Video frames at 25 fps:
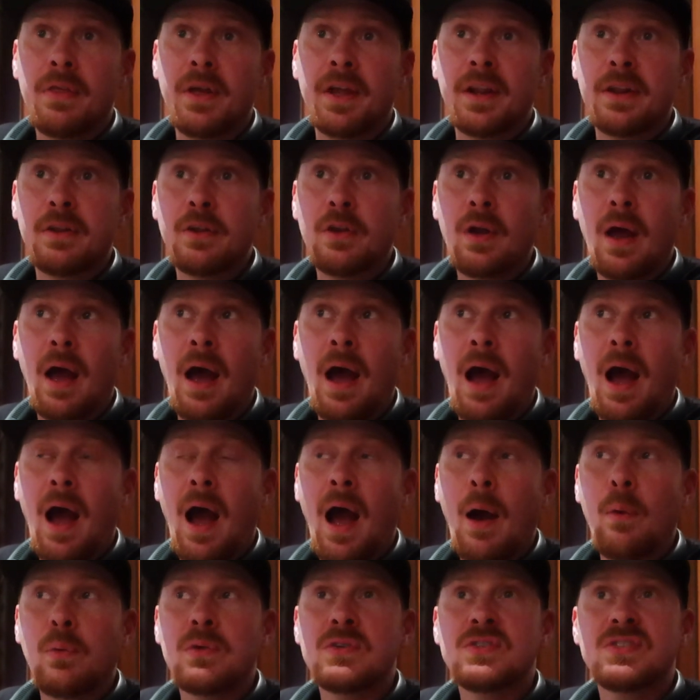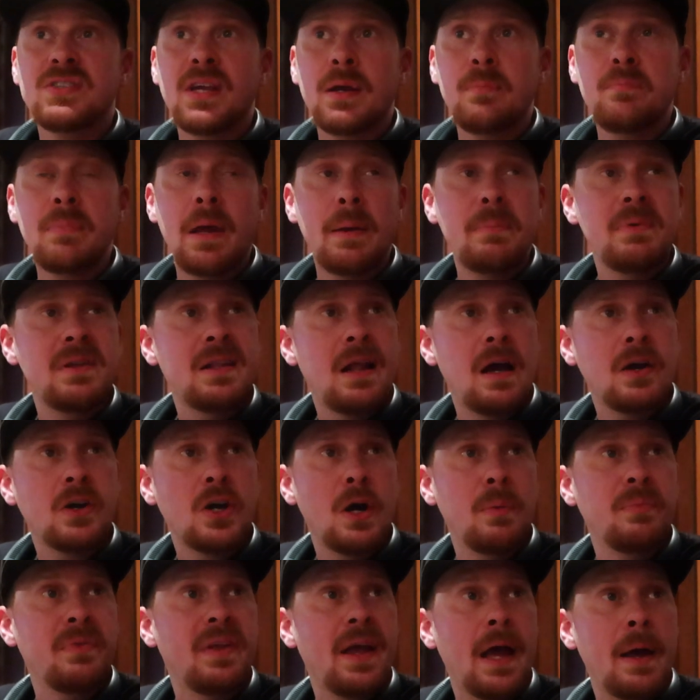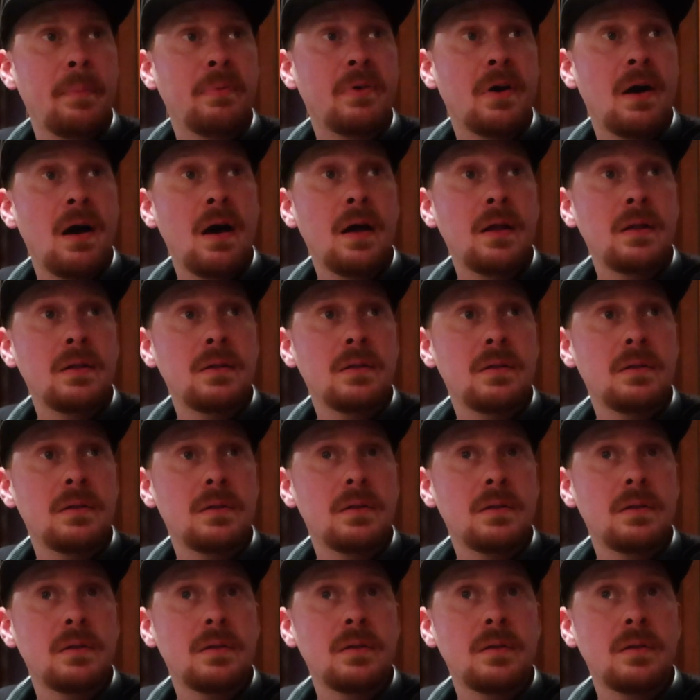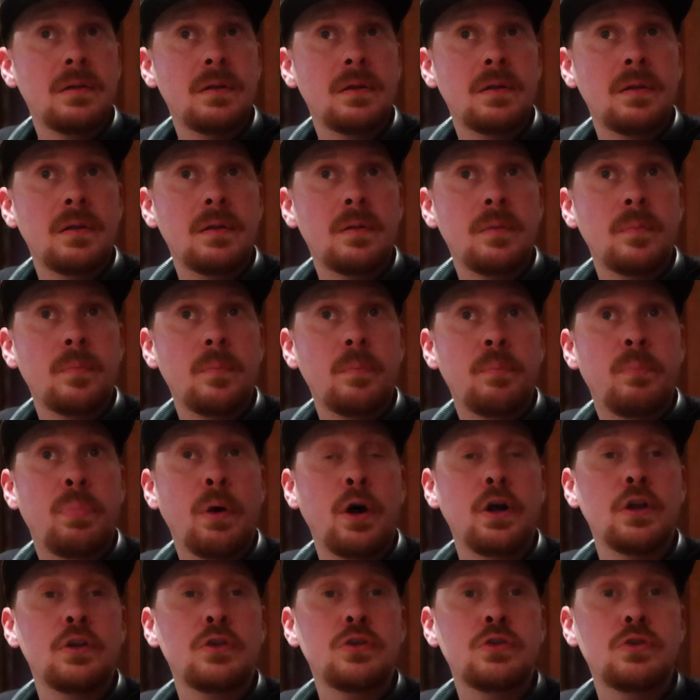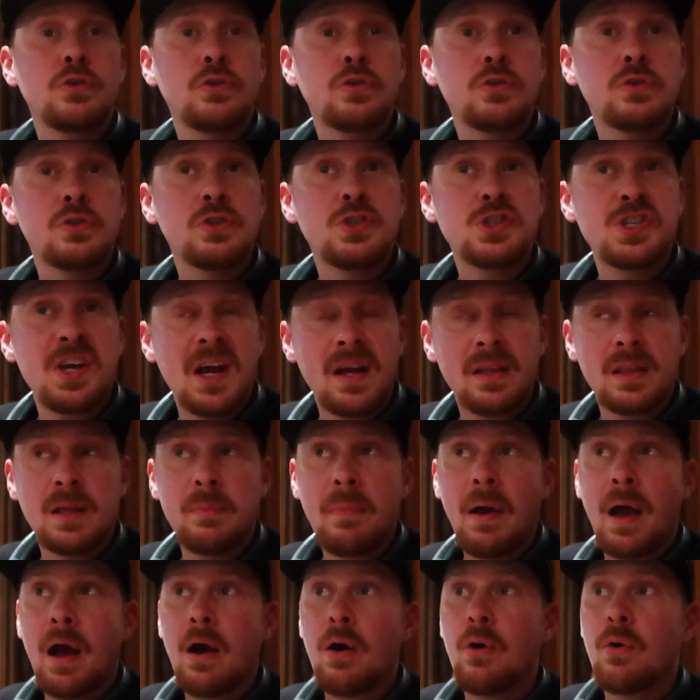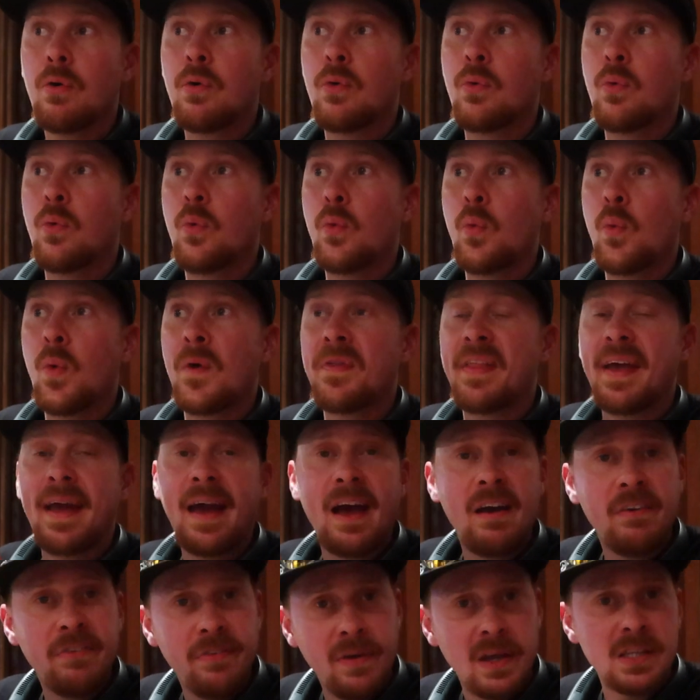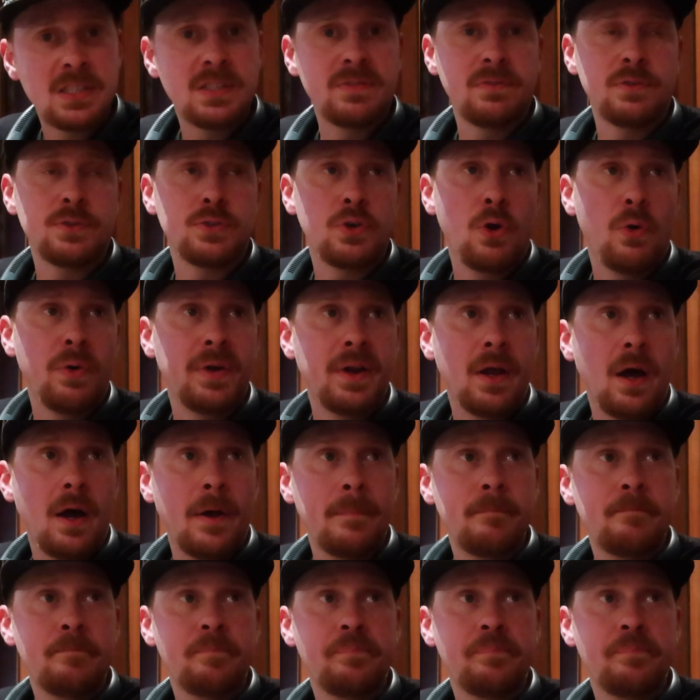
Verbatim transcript: Then I would say maybe not come to Epcot, but check them out when they have festivals going on